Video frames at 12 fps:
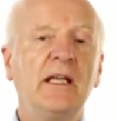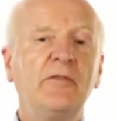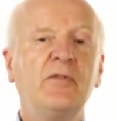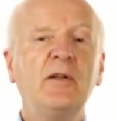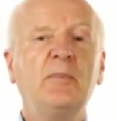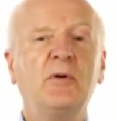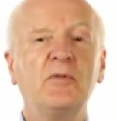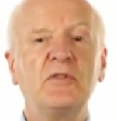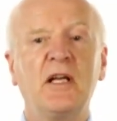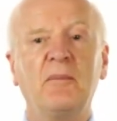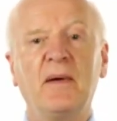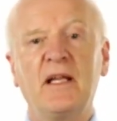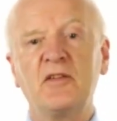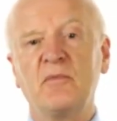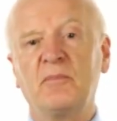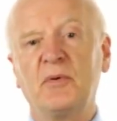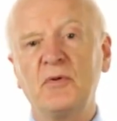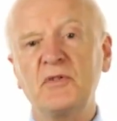Every project
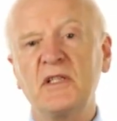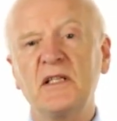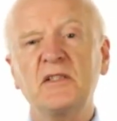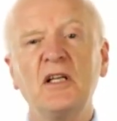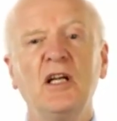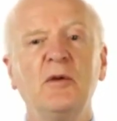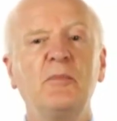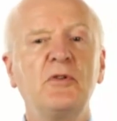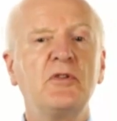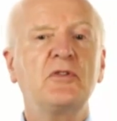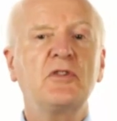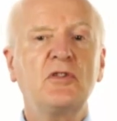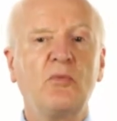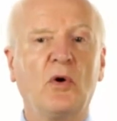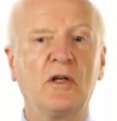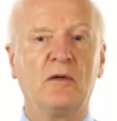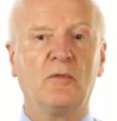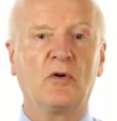management process produces
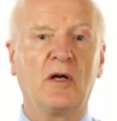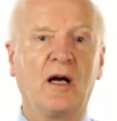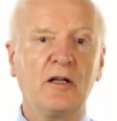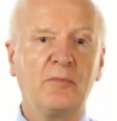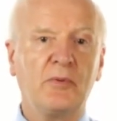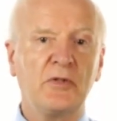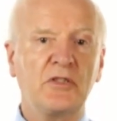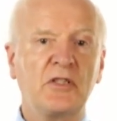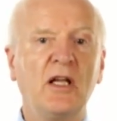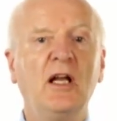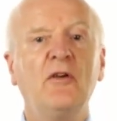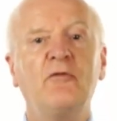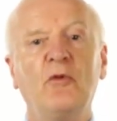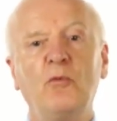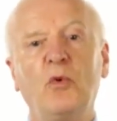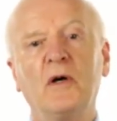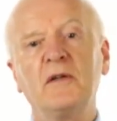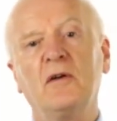one or more outputs
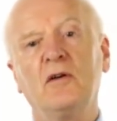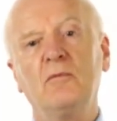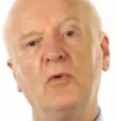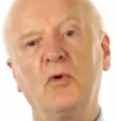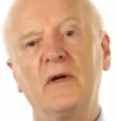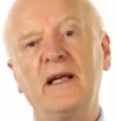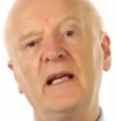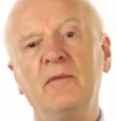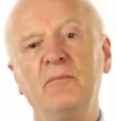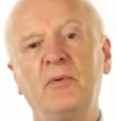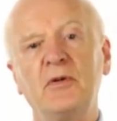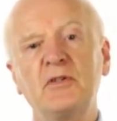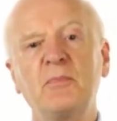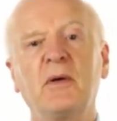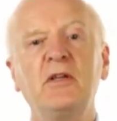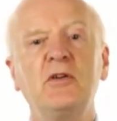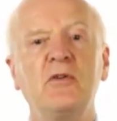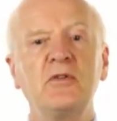from one or more inputs
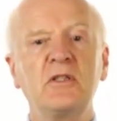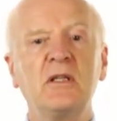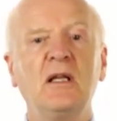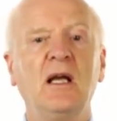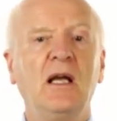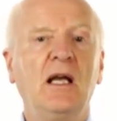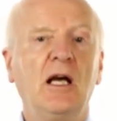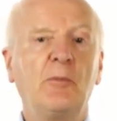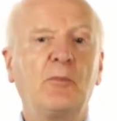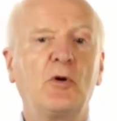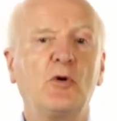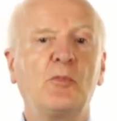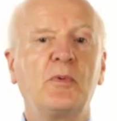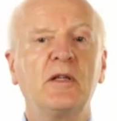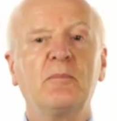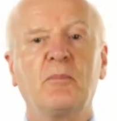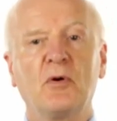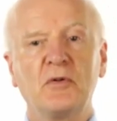by using
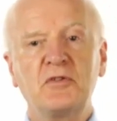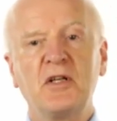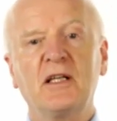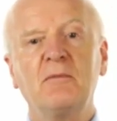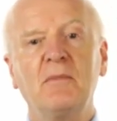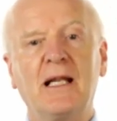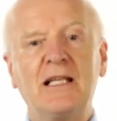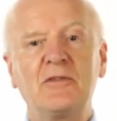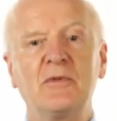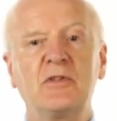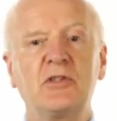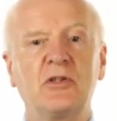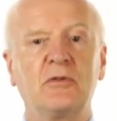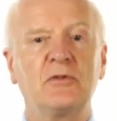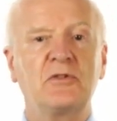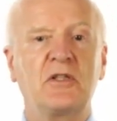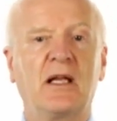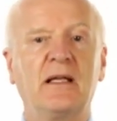appropriate project management
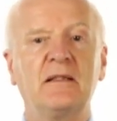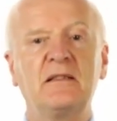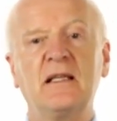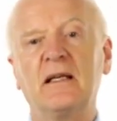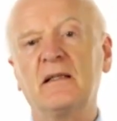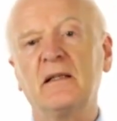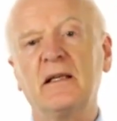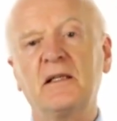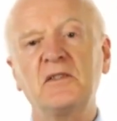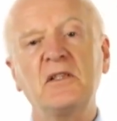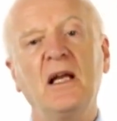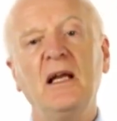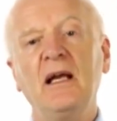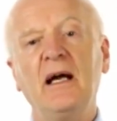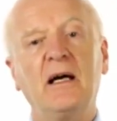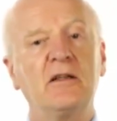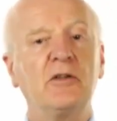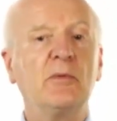tools and techniques.
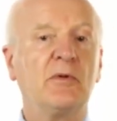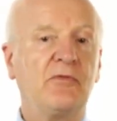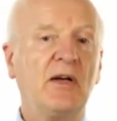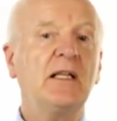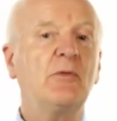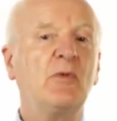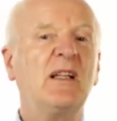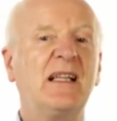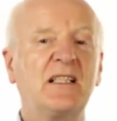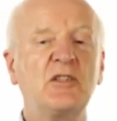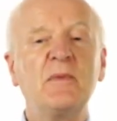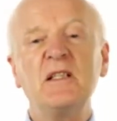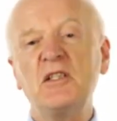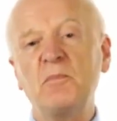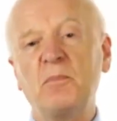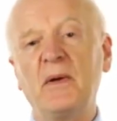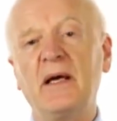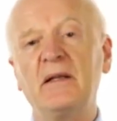And you will find that we'll actually be
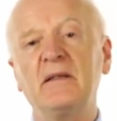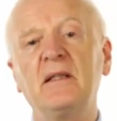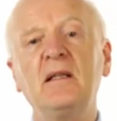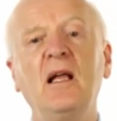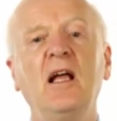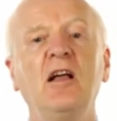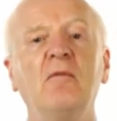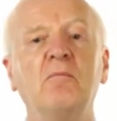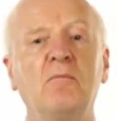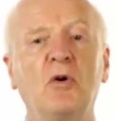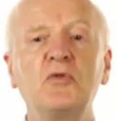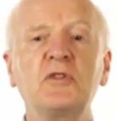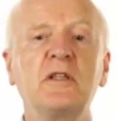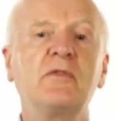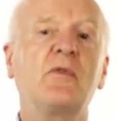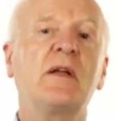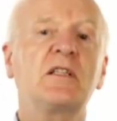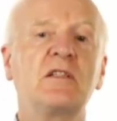spending most
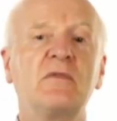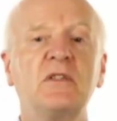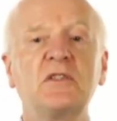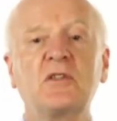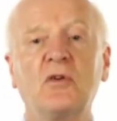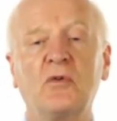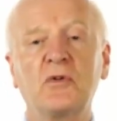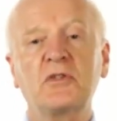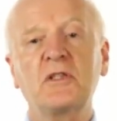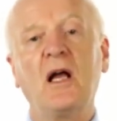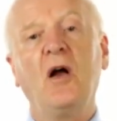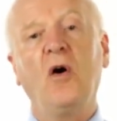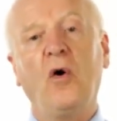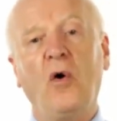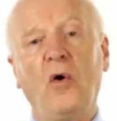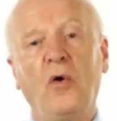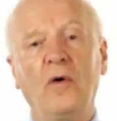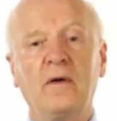of the rest of this course
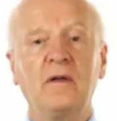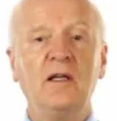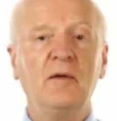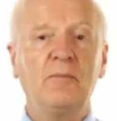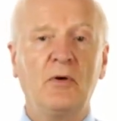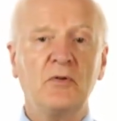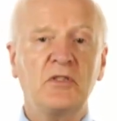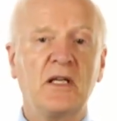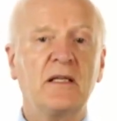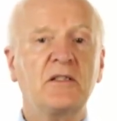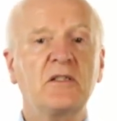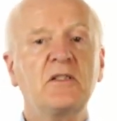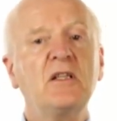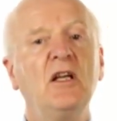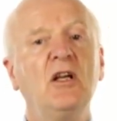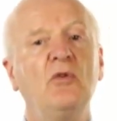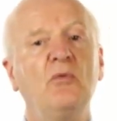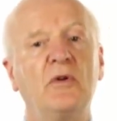on processes
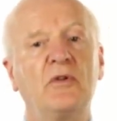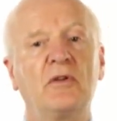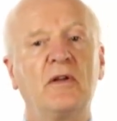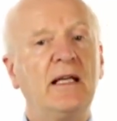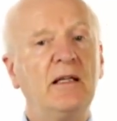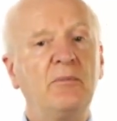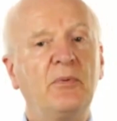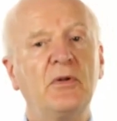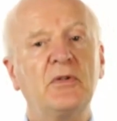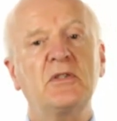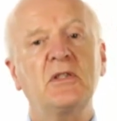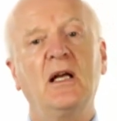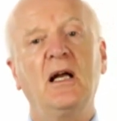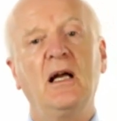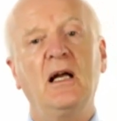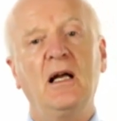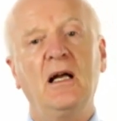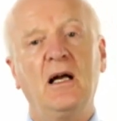with their inputs,
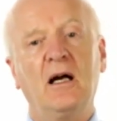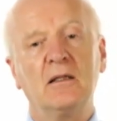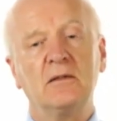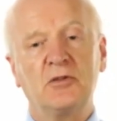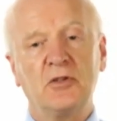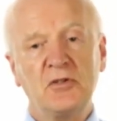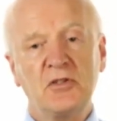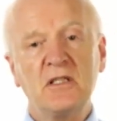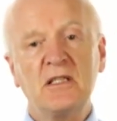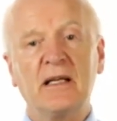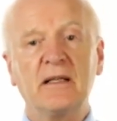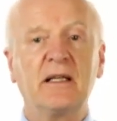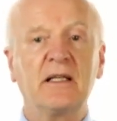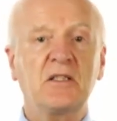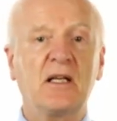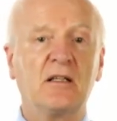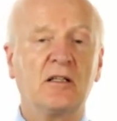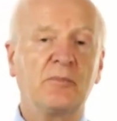tools and
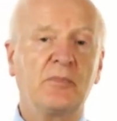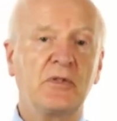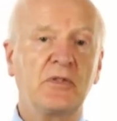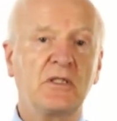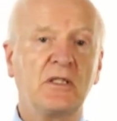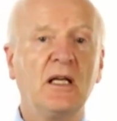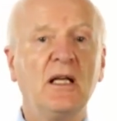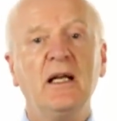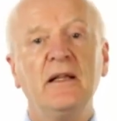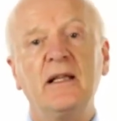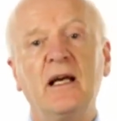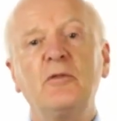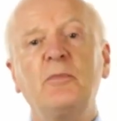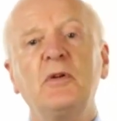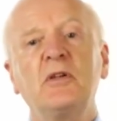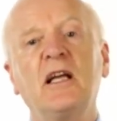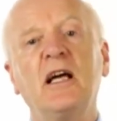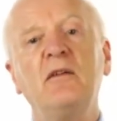techniques and outputs. The
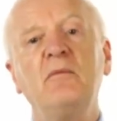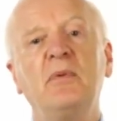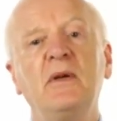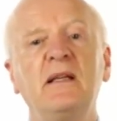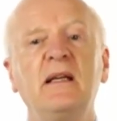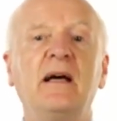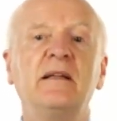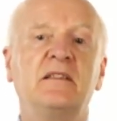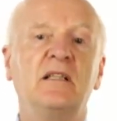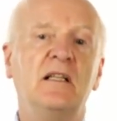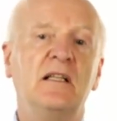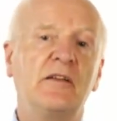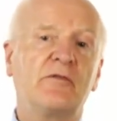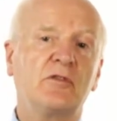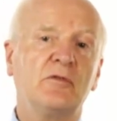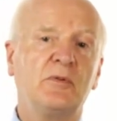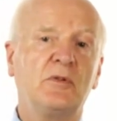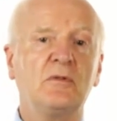output can be a
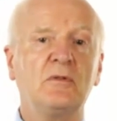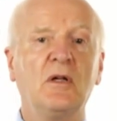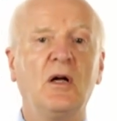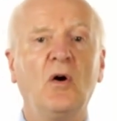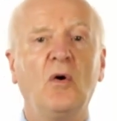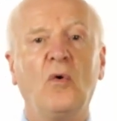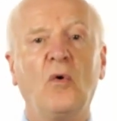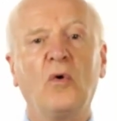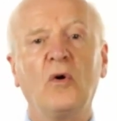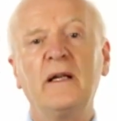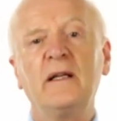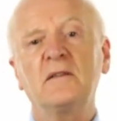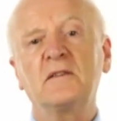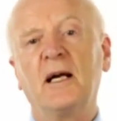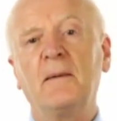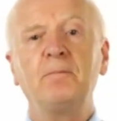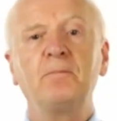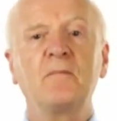deliverable or an
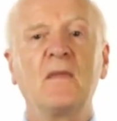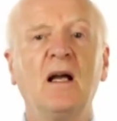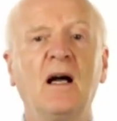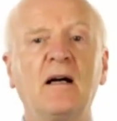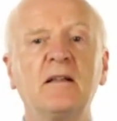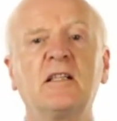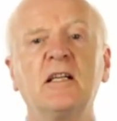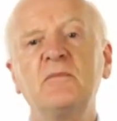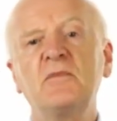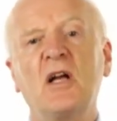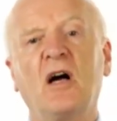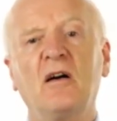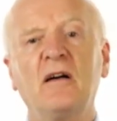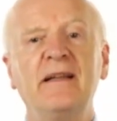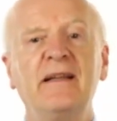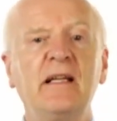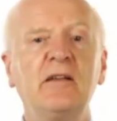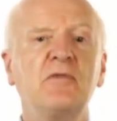outcome. Outcomes are
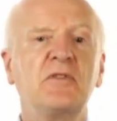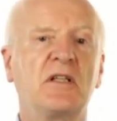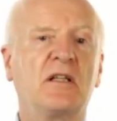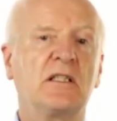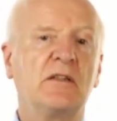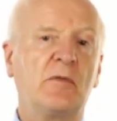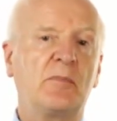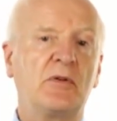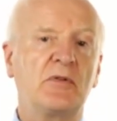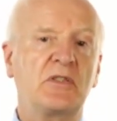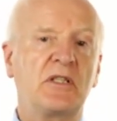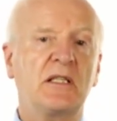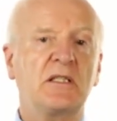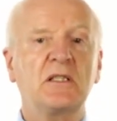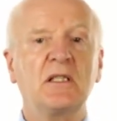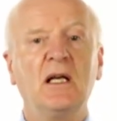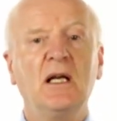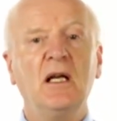an end result of a process.